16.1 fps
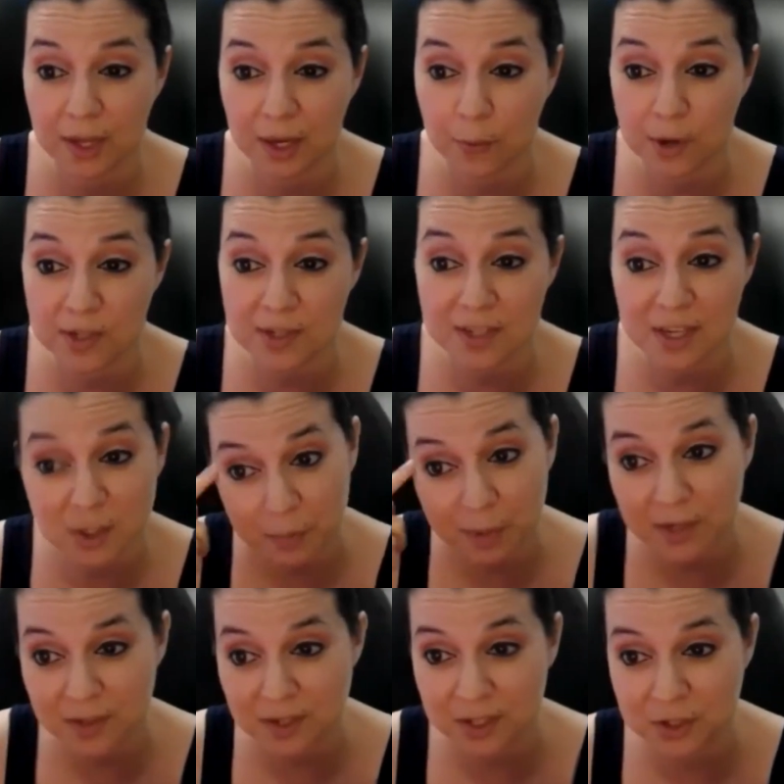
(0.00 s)
Day Wednesdays,
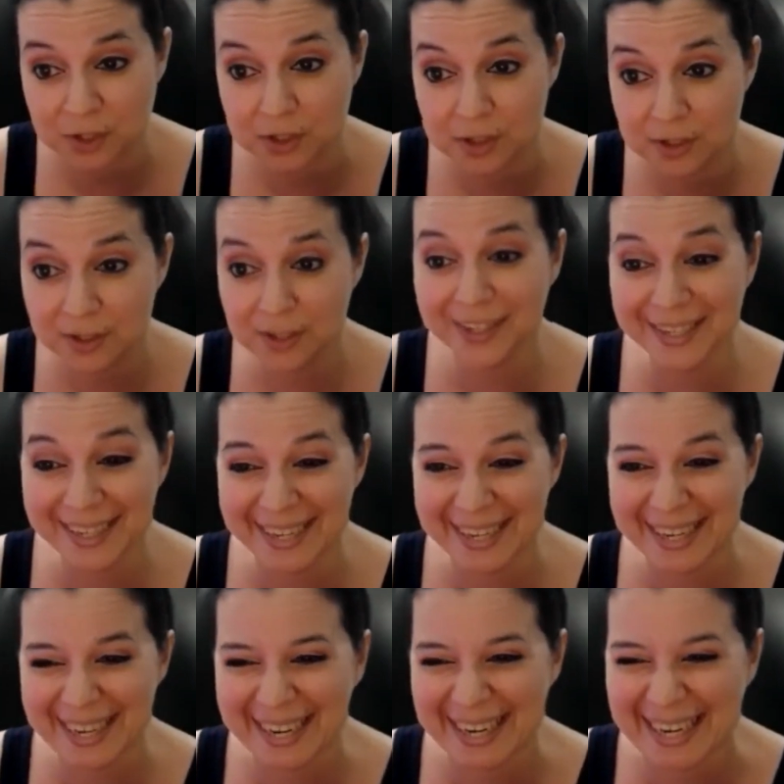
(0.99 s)
pay attention.
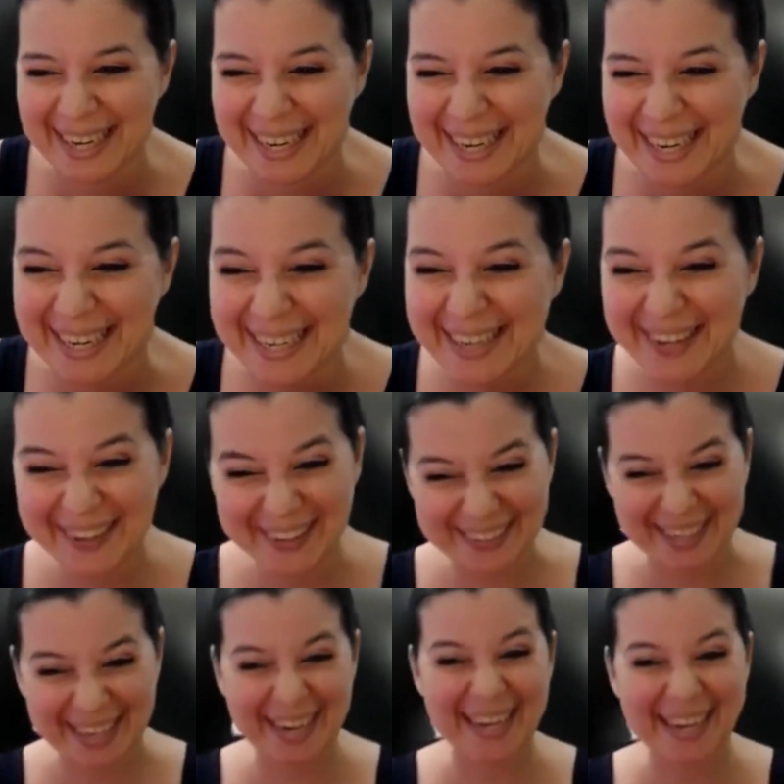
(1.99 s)

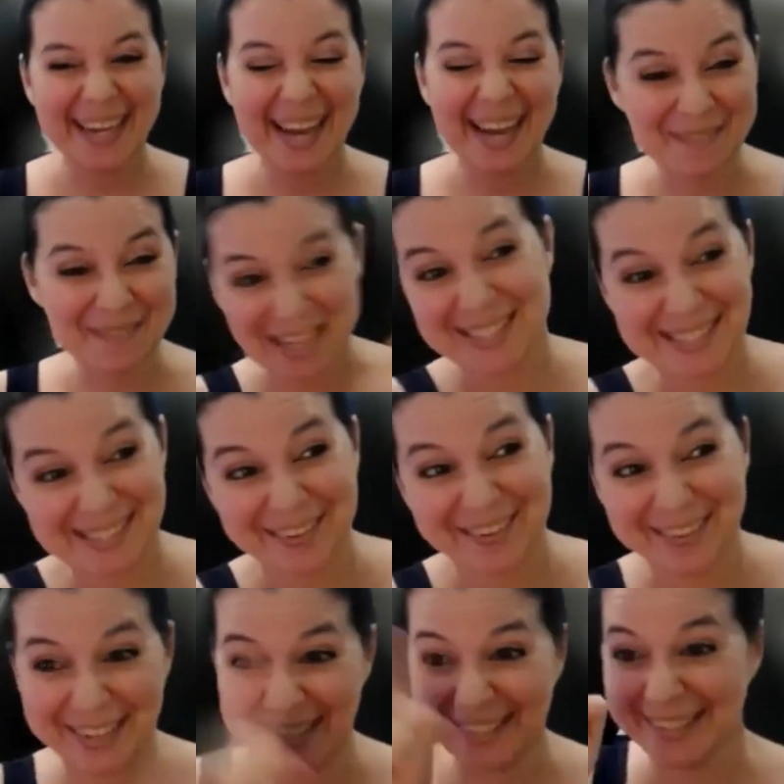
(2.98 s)
Okay? I'm not just
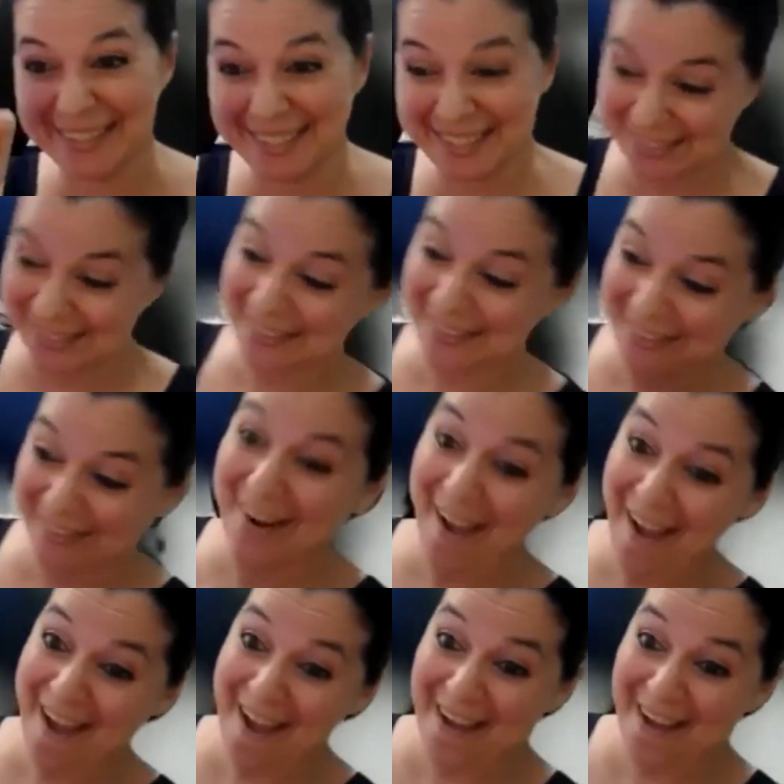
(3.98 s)
going like this and going,
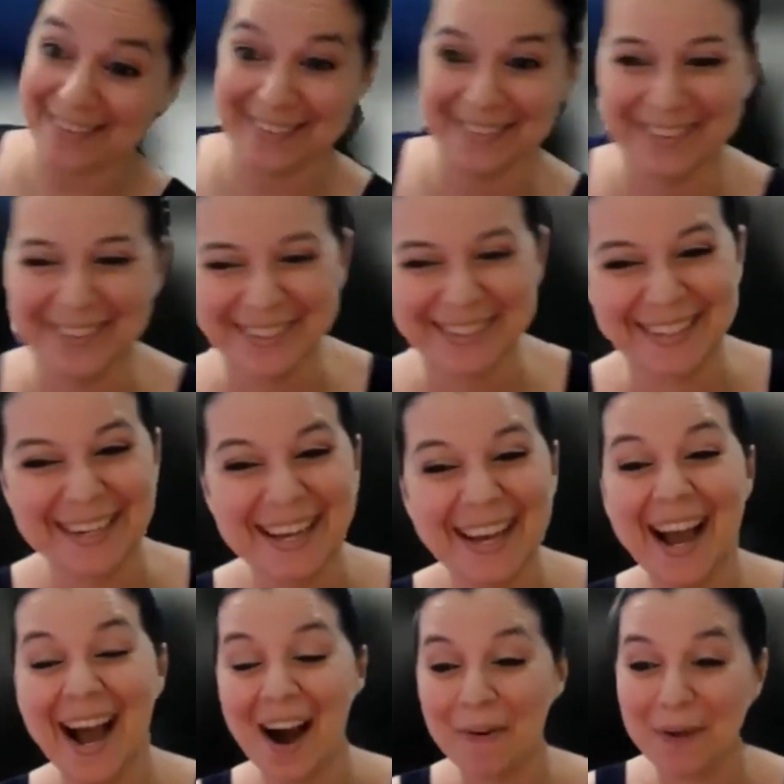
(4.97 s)
ah, you know.
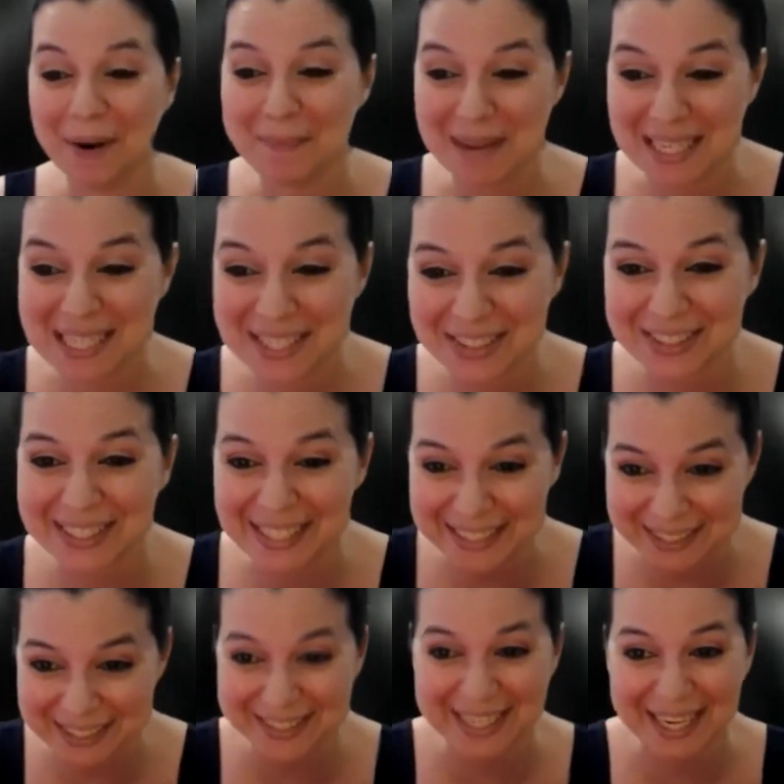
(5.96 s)
I want to make sure
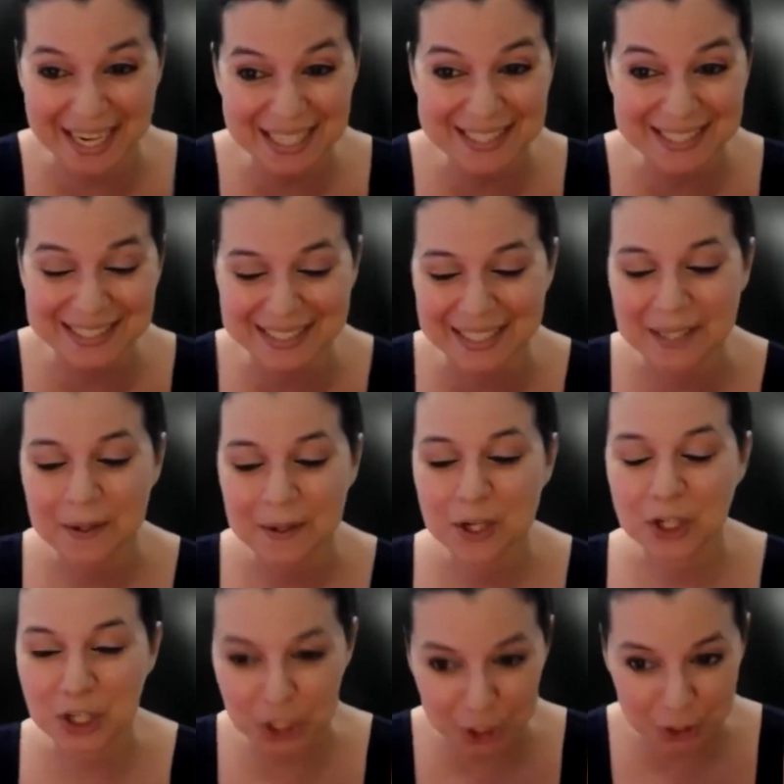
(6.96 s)
that you're actually
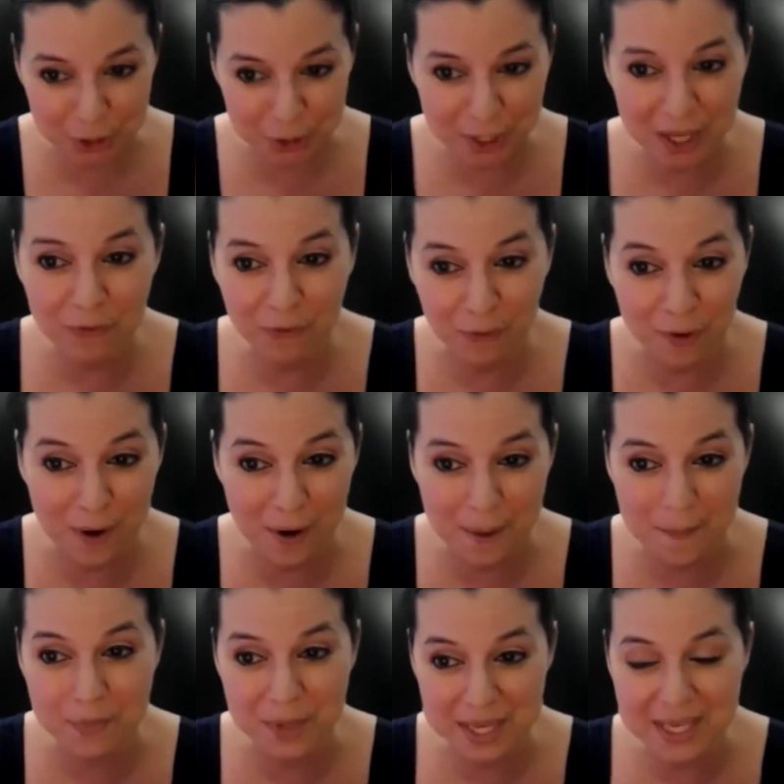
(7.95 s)
learning
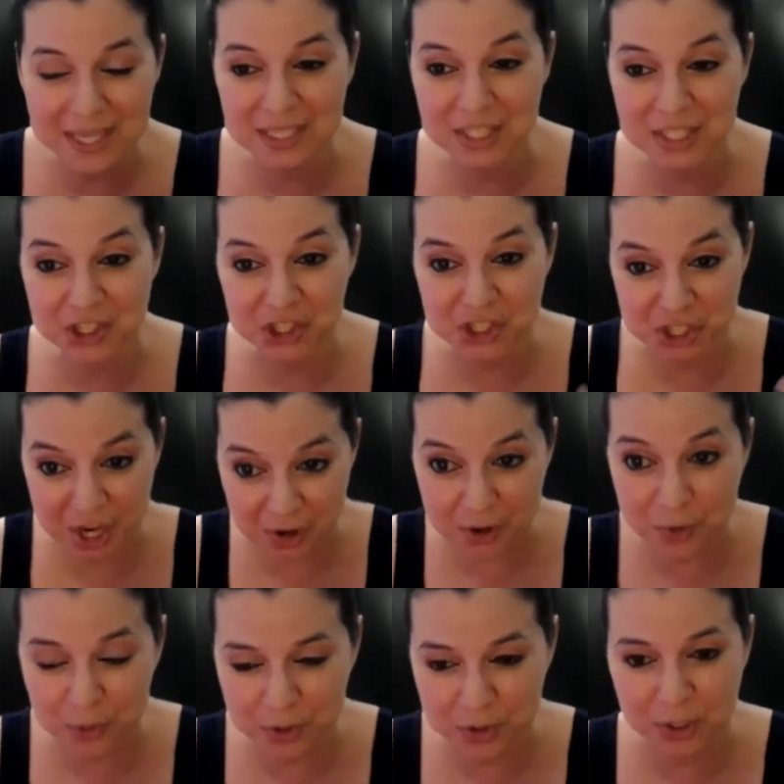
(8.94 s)
from me,
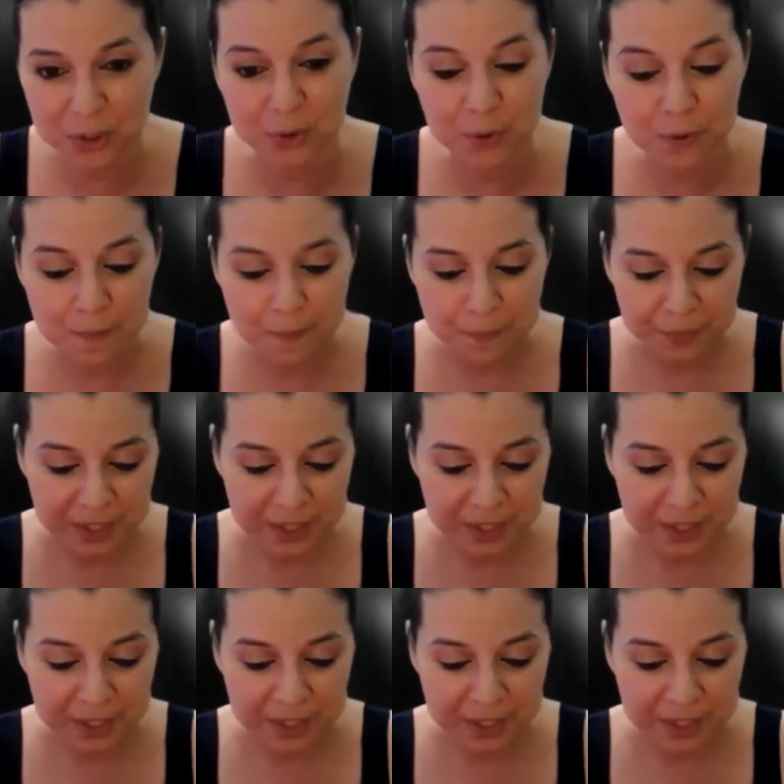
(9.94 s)
sharing with you